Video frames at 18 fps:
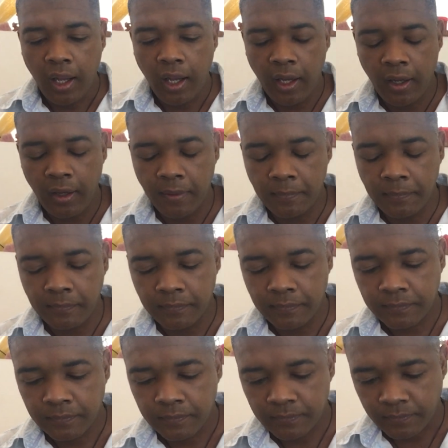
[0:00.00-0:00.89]

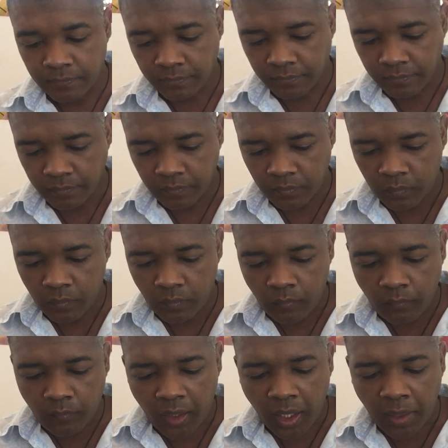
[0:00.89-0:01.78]

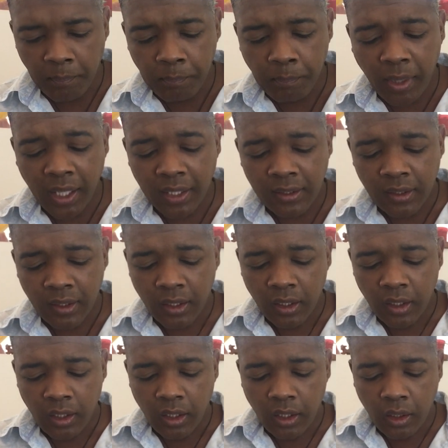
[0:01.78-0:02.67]
But
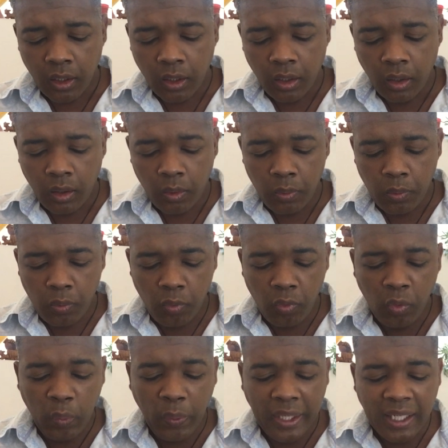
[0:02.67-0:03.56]

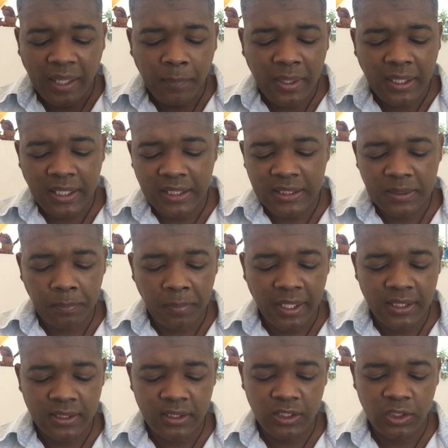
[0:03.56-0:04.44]
when I'm in that
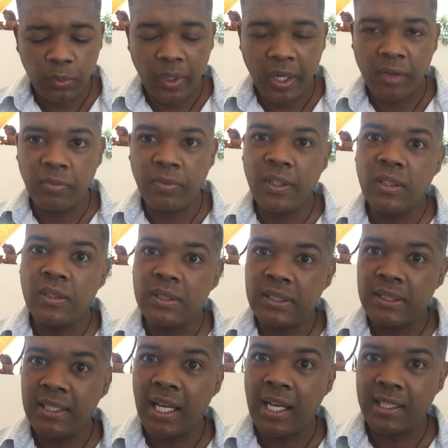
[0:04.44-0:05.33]
spaces where I feel
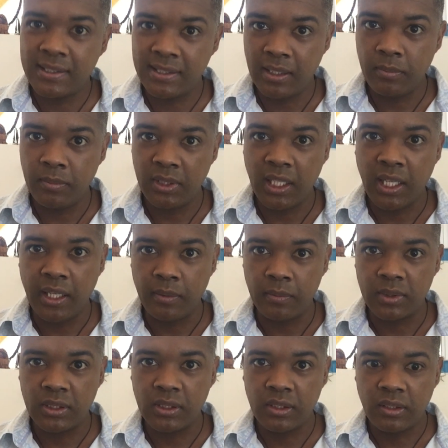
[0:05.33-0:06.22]
stuck
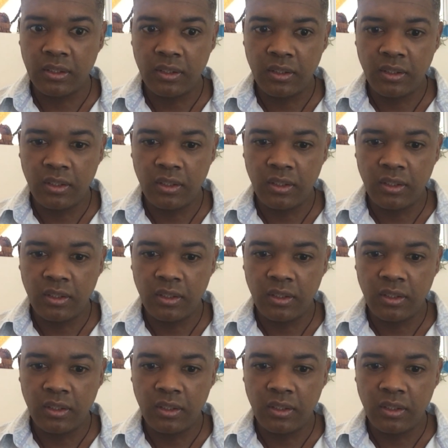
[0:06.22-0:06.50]
sometimes,